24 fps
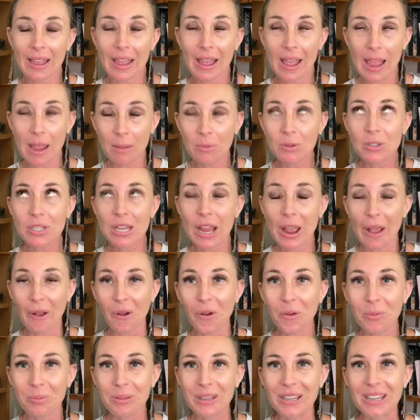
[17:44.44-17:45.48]
able to
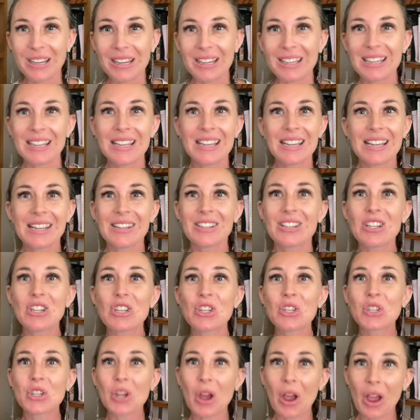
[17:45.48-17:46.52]
help you to
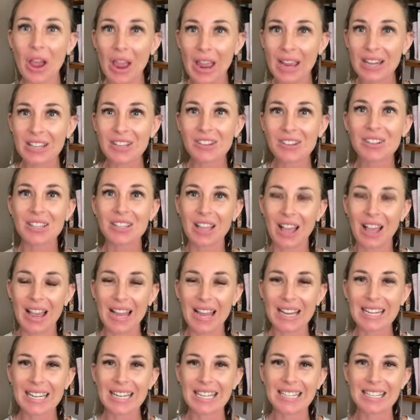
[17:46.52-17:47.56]
shine your
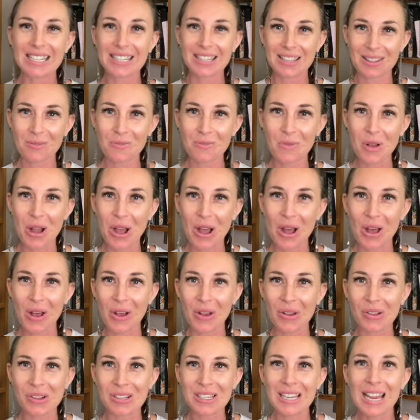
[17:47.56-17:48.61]
light into the
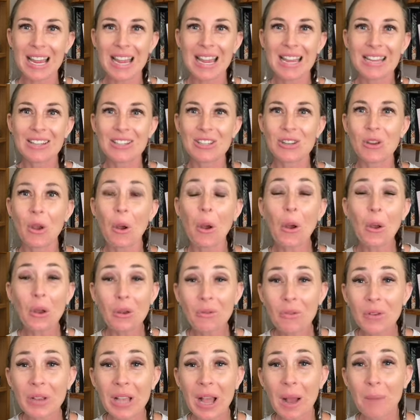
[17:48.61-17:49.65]
world, to
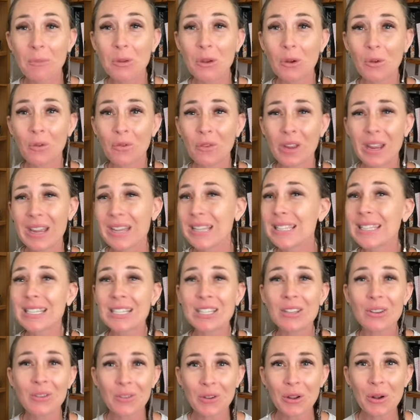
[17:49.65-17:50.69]
overcome your fears, and
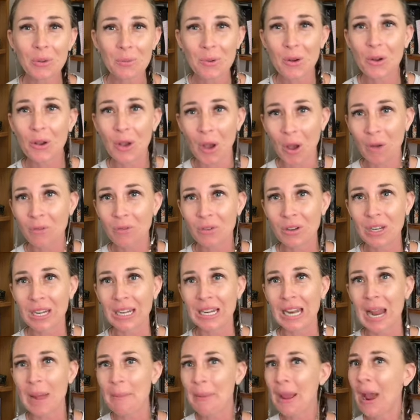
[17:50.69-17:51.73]
to feel more
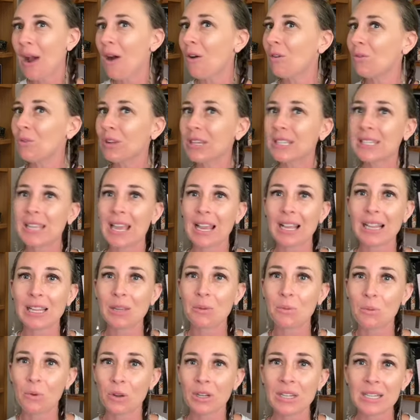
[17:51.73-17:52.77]
confident about exactly
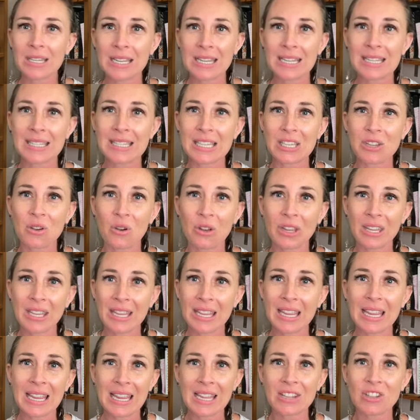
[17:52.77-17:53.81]
what it is that you're
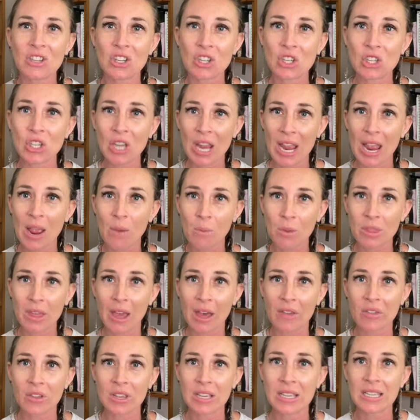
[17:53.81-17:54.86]
here to share with
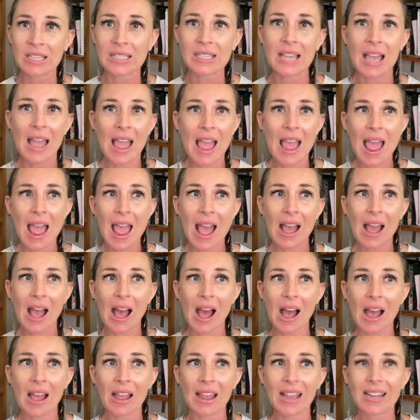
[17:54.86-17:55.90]
others,
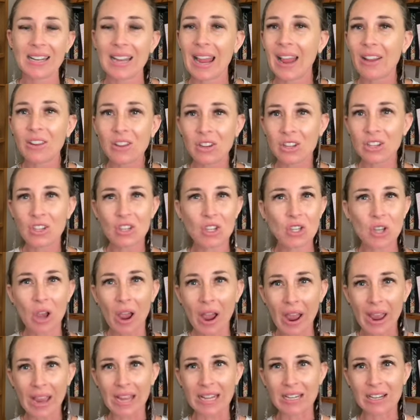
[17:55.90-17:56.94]
and how you can
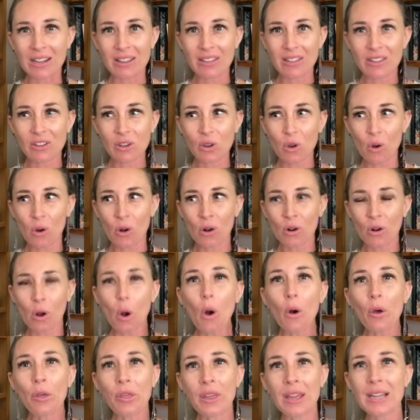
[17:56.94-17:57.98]
shine your
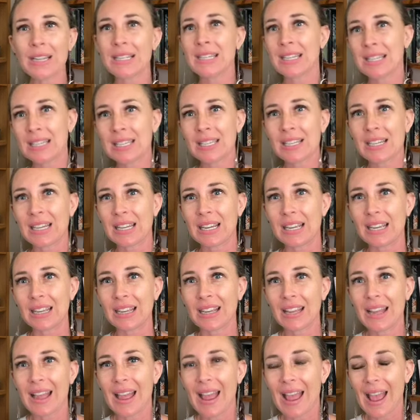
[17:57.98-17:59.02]
authenticity
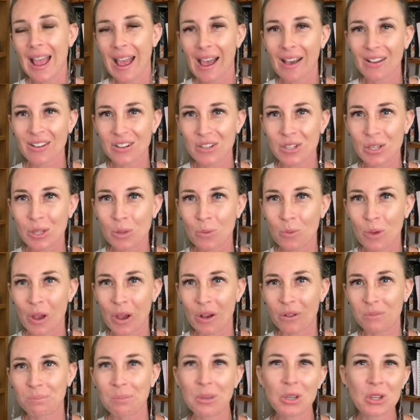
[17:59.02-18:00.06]
out into the
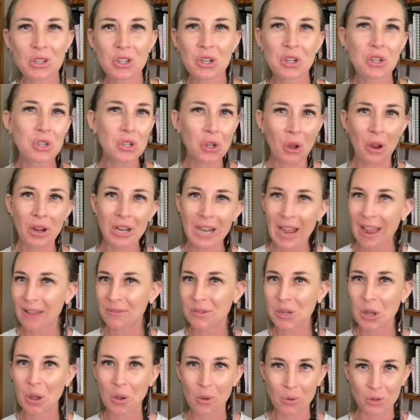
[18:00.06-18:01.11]
world, because you don't have
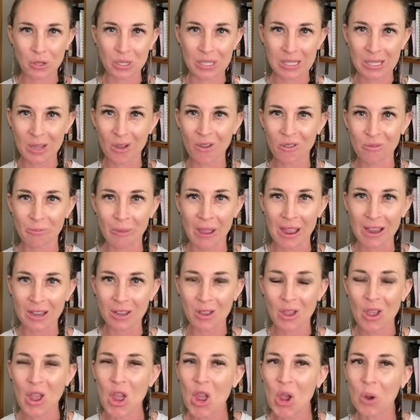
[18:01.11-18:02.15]
to hold yourself back.
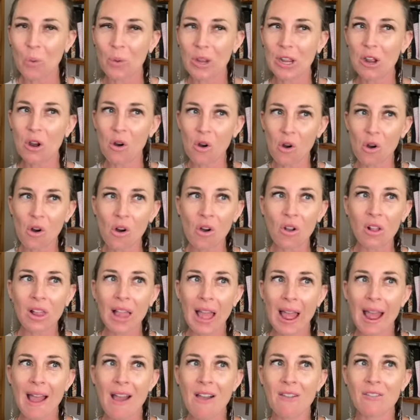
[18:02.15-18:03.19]
We all
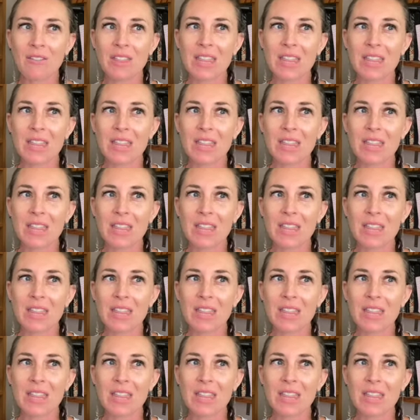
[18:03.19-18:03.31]
have